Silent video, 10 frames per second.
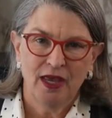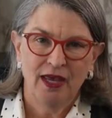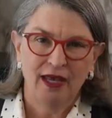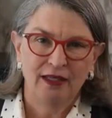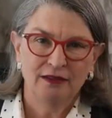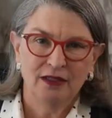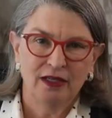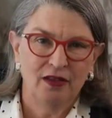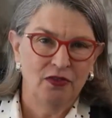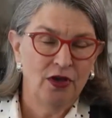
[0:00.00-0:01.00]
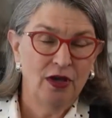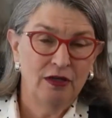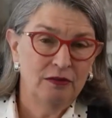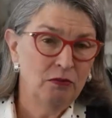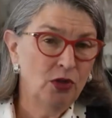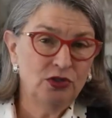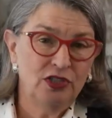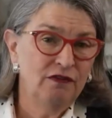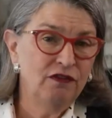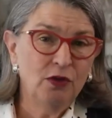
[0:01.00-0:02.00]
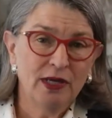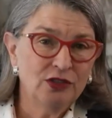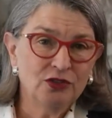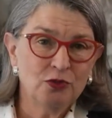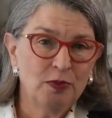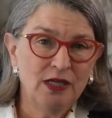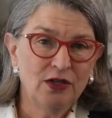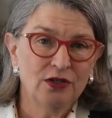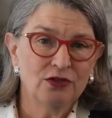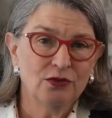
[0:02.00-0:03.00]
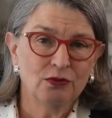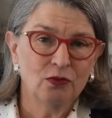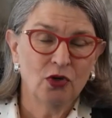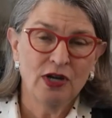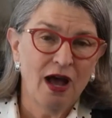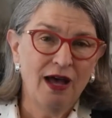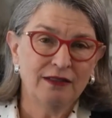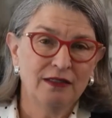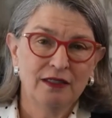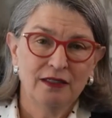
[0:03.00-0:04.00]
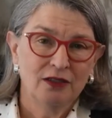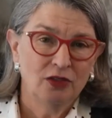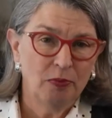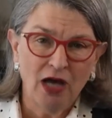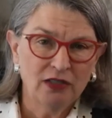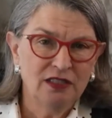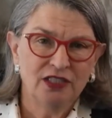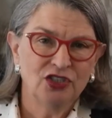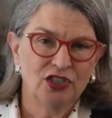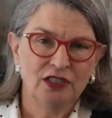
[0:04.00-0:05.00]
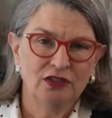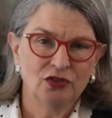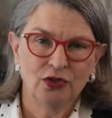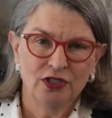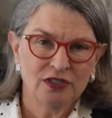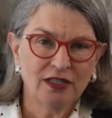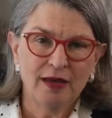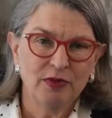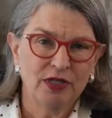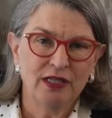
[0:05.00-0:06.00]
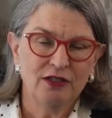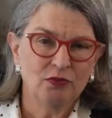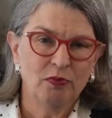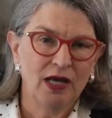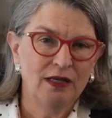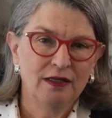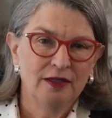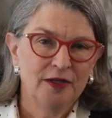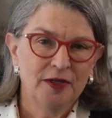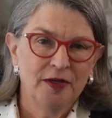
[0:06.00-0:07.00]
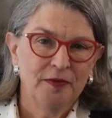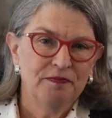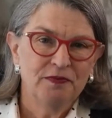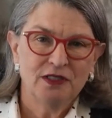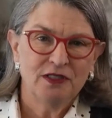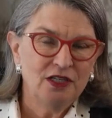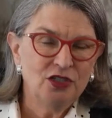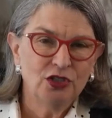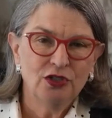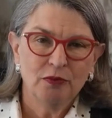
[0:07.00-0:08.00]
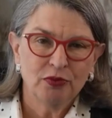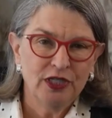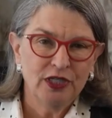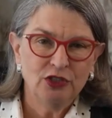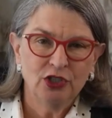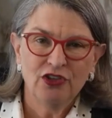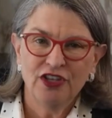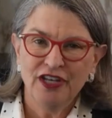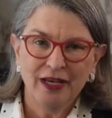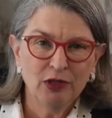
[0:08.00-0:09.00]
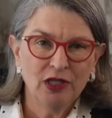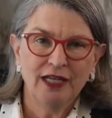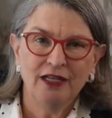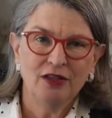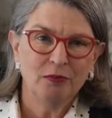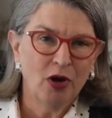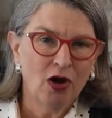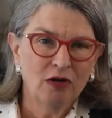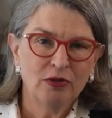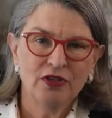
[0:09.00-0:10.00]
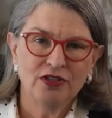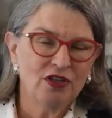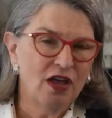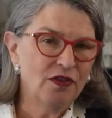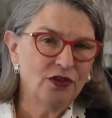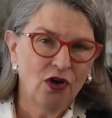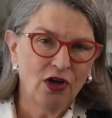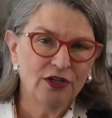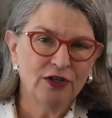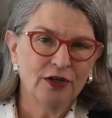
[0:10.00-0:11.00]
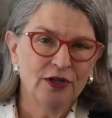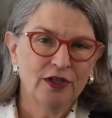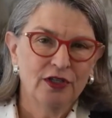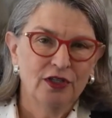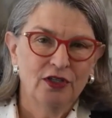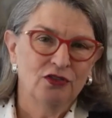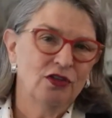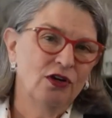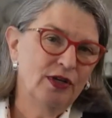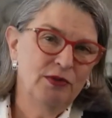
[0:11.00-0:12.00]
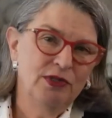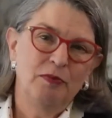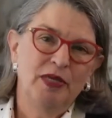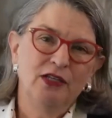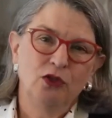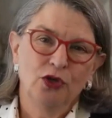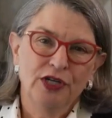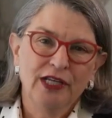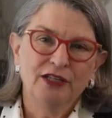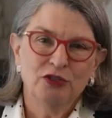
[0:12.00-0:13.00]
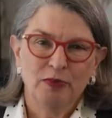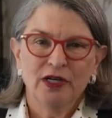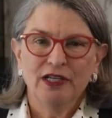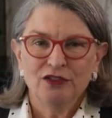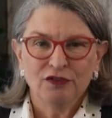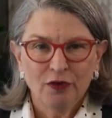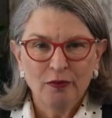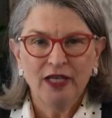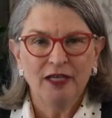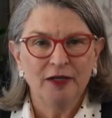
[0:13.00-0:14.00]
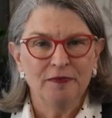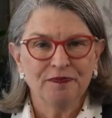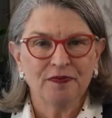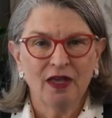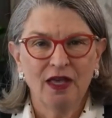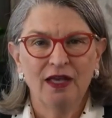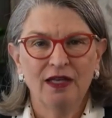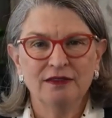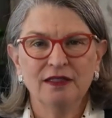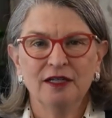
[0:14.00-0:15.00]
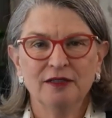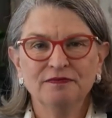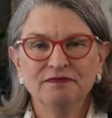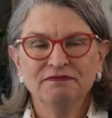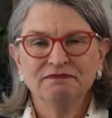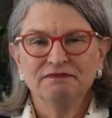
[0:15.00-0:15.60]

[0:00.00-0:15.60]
And the most influential speakers were not the politicians or the celebrities, but the teacher, the preacher, the neighbor lady, the barber, the son, the daughter. So it was a big learning experience for me. And, um,